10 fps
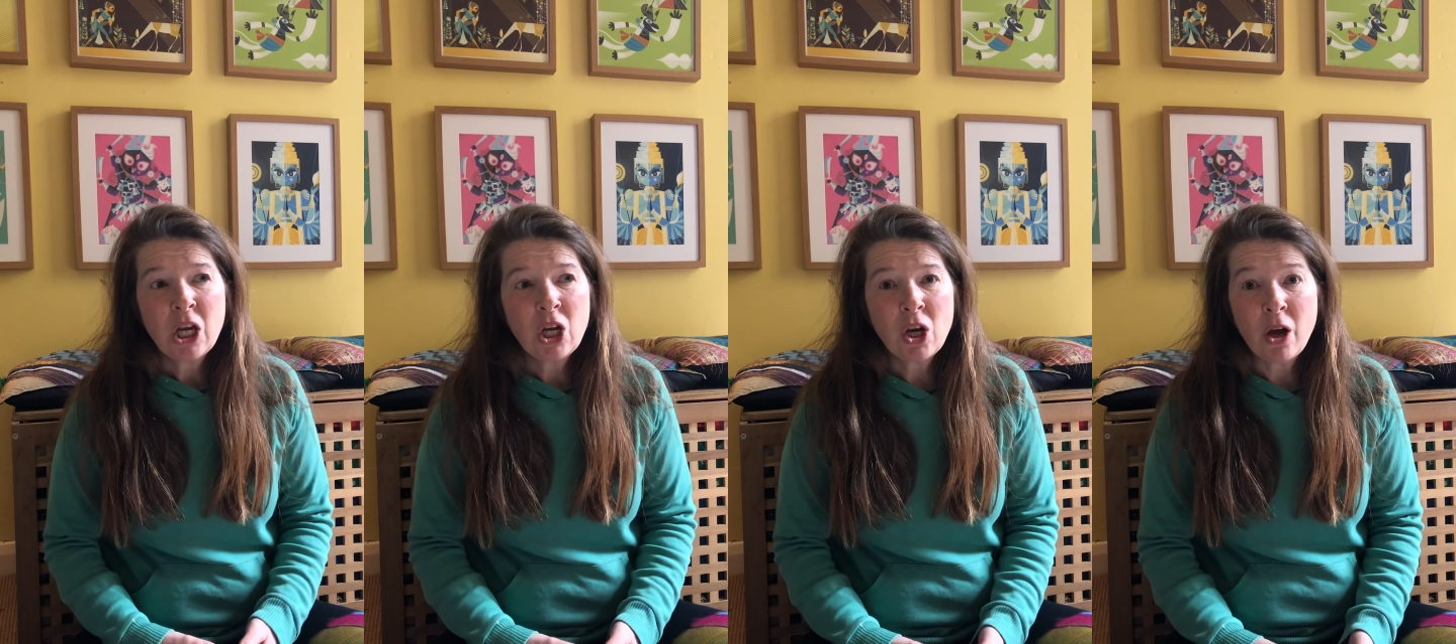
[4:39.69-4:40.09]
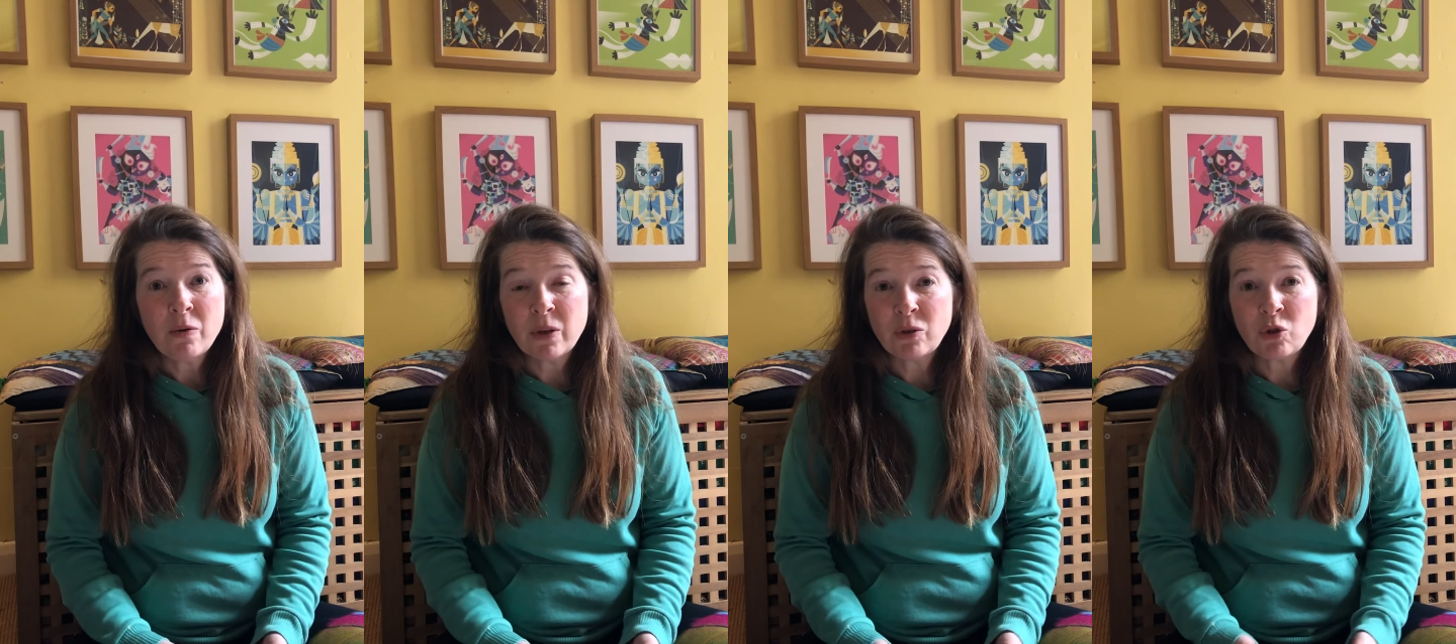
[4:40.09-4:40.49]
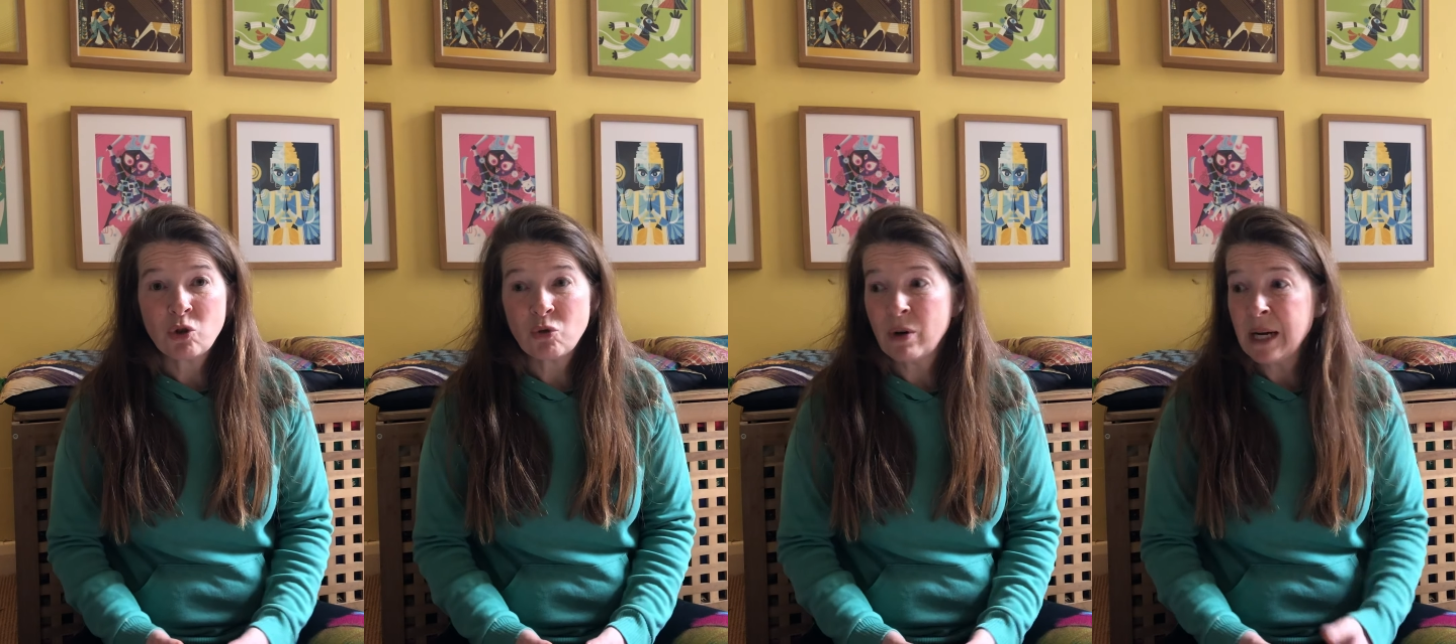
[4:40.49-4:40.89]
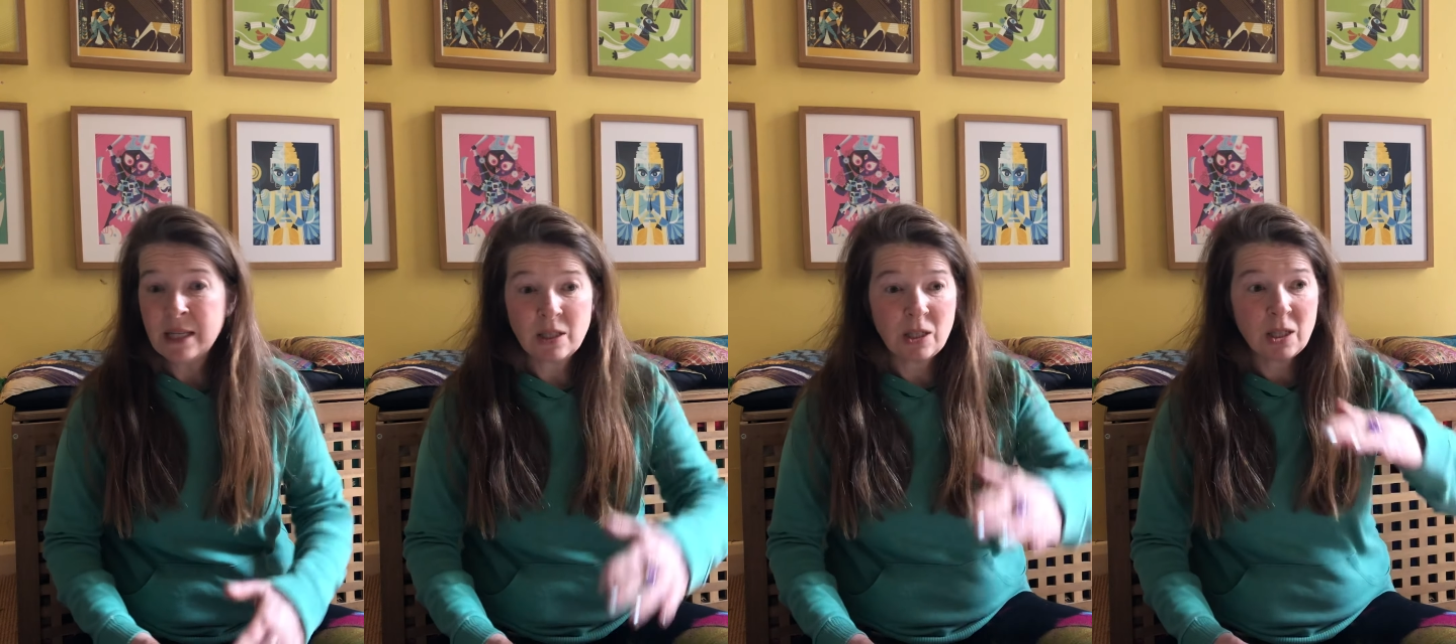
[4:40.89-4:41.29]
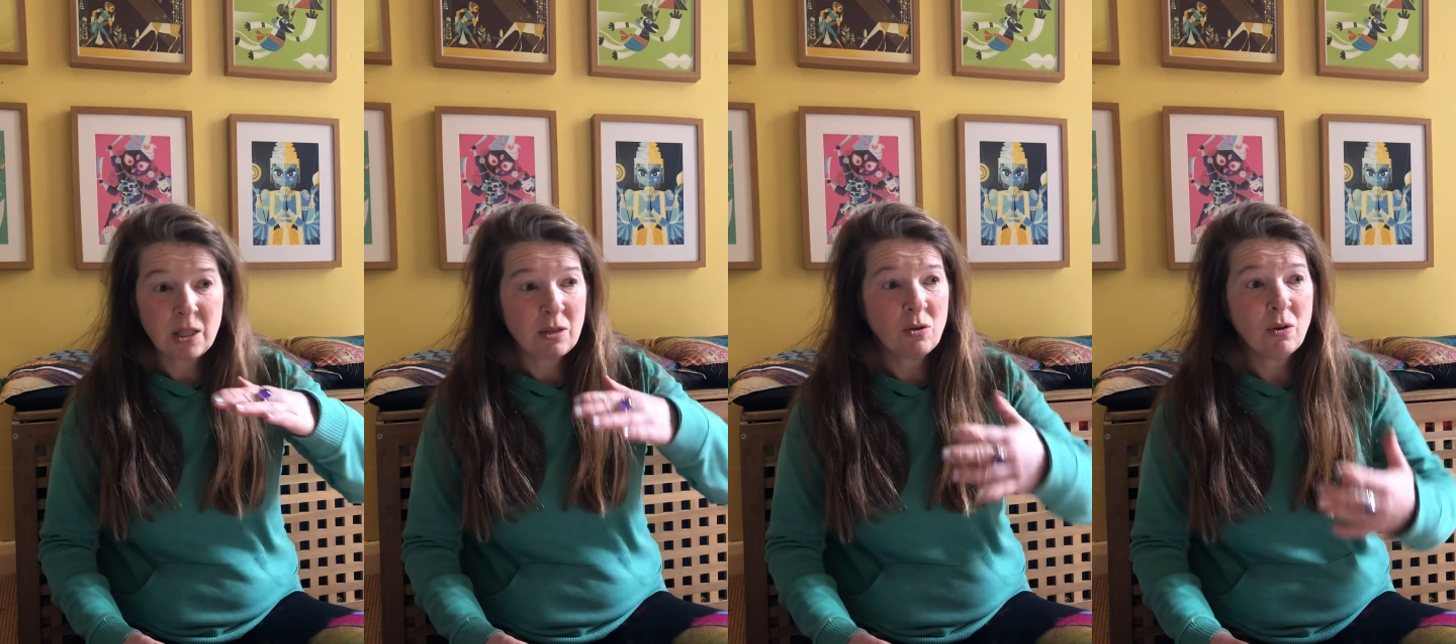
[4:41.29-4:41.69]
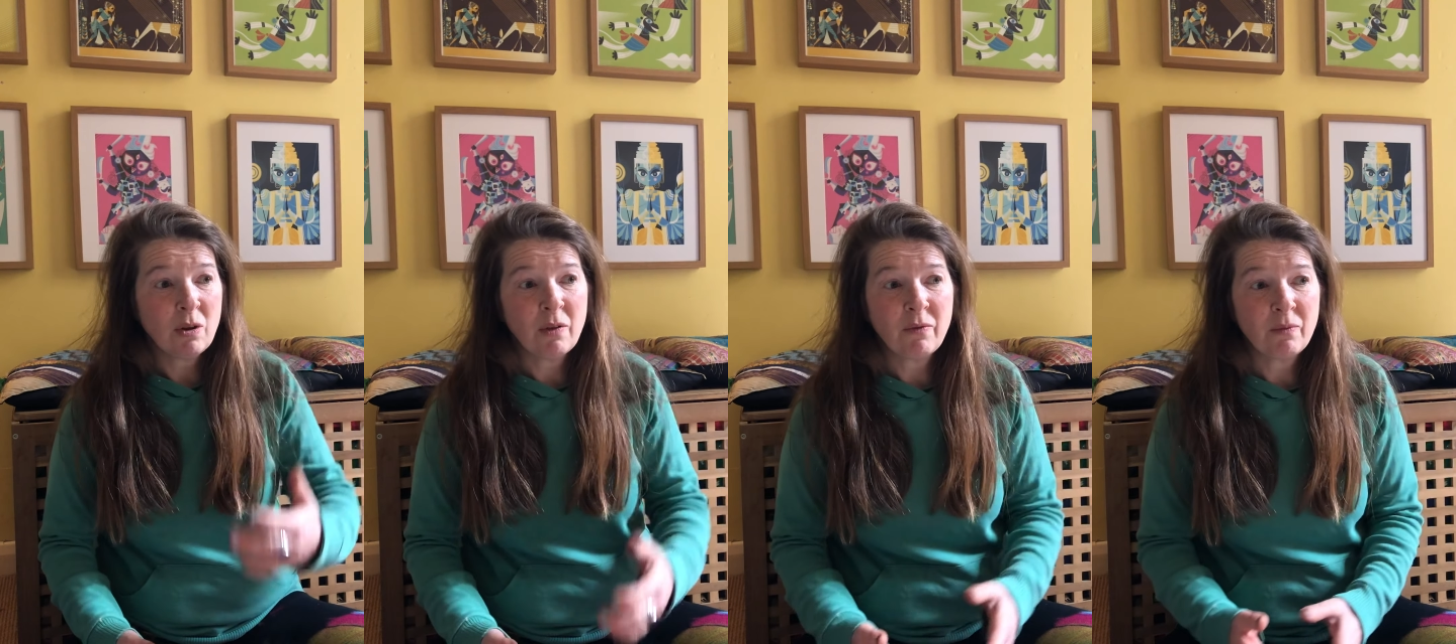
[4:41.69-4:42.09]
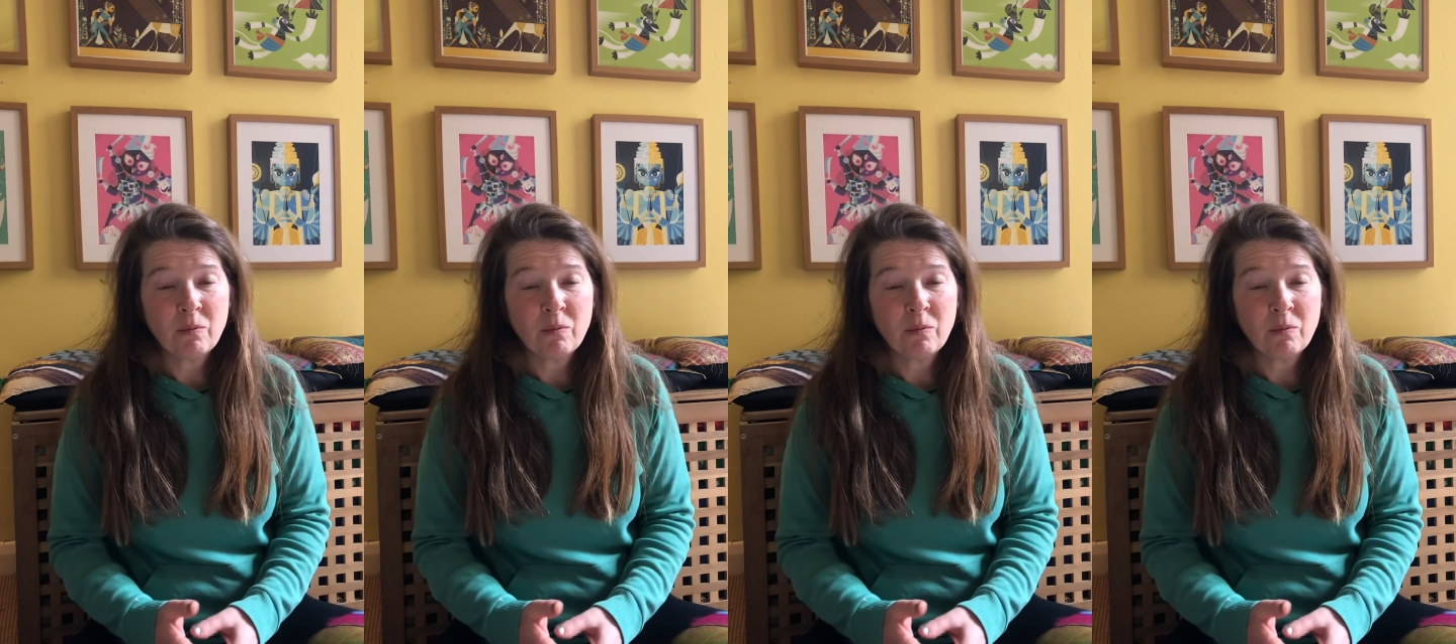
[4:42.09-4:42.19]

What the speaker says: the trees just sort of